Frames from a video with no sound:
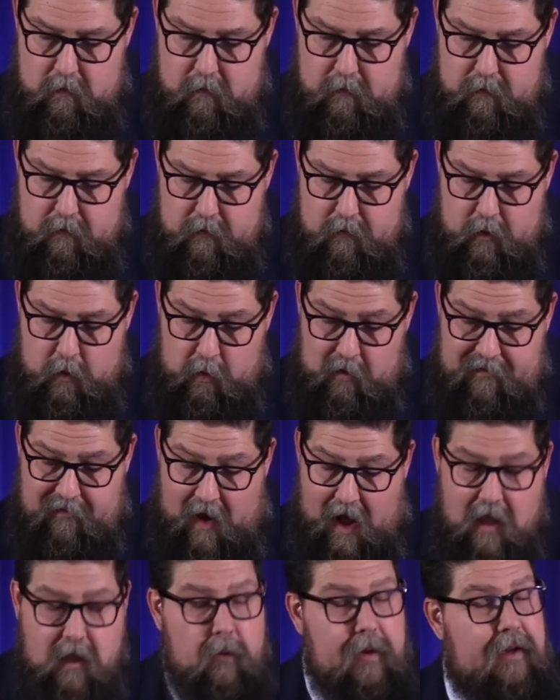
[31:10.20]
who were
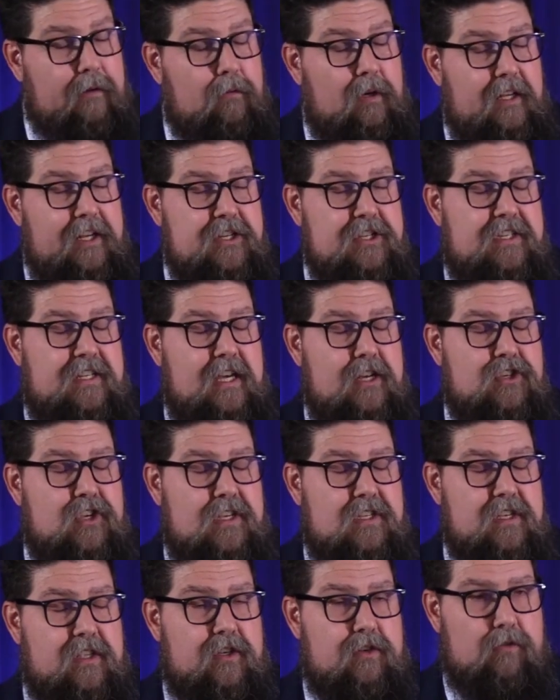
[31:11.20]
following religious
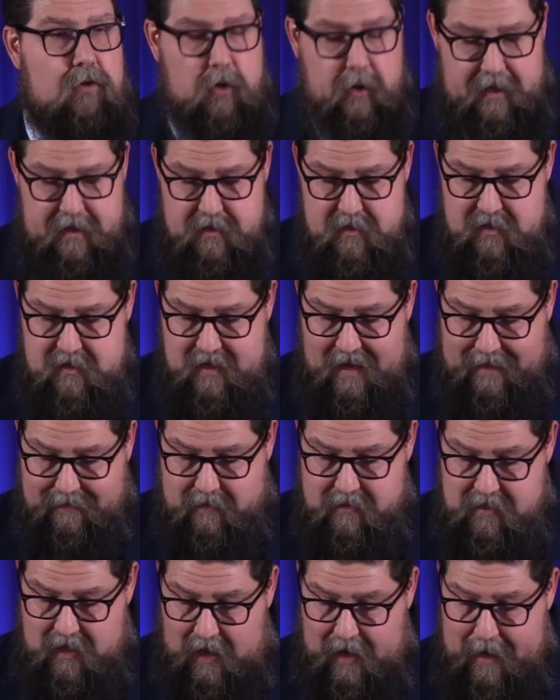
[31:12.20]
teachings of the Druids at the
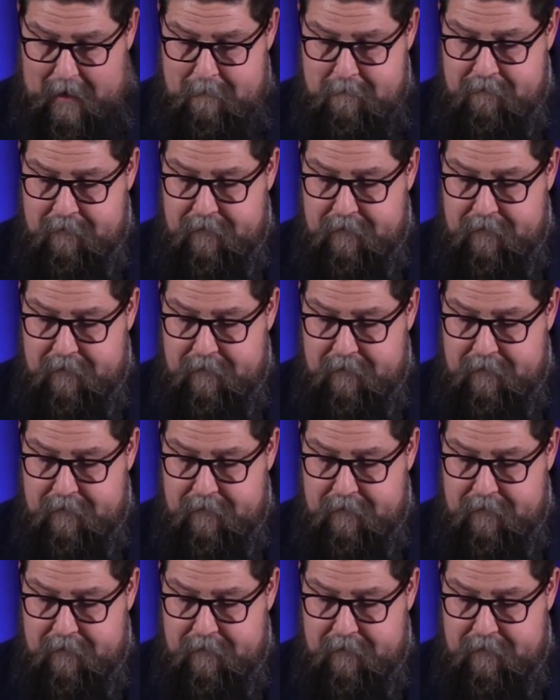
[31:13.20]
time,